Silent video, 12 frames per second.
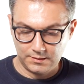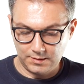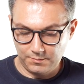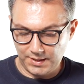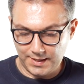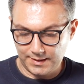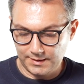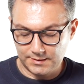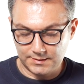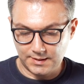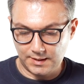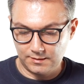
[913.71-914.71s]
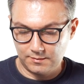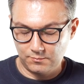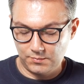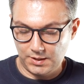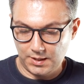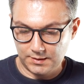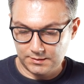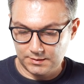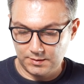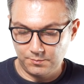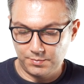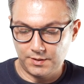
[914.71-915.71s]
The mechanics can be as
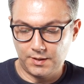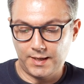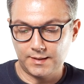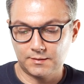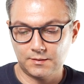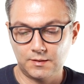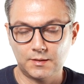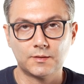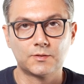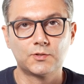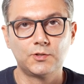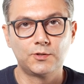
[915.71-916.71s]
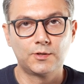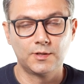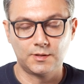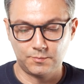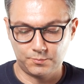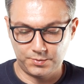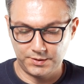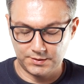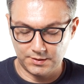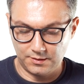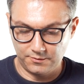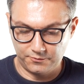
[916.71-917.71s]
simple as a circle
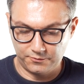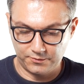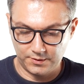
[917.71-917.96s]
piece of